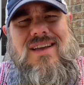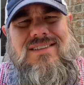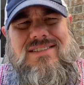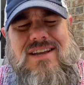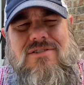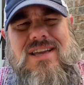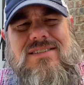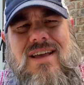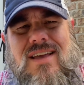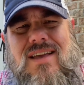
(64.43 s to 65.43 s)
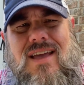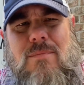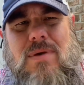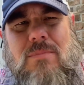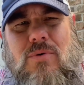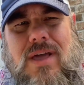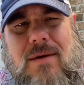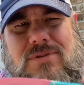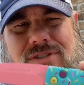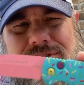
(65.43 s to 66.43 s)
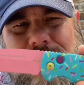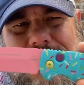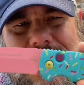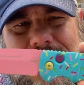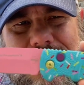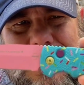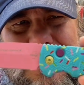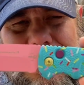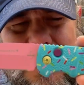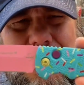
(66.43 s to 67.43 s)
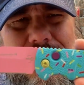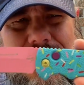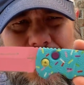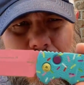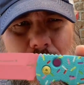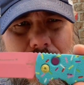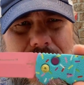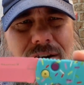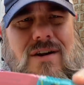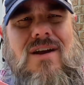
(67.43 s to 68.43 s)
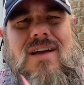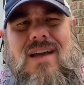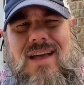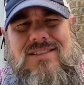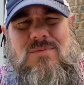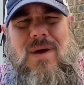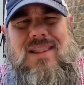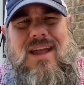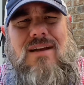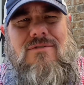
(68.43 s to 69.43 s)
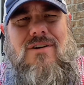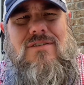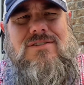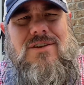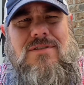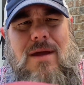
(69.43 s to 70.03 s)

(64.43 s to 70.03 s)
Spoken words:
series, and people kept searching Desert Warrior and spelling it wrong, so they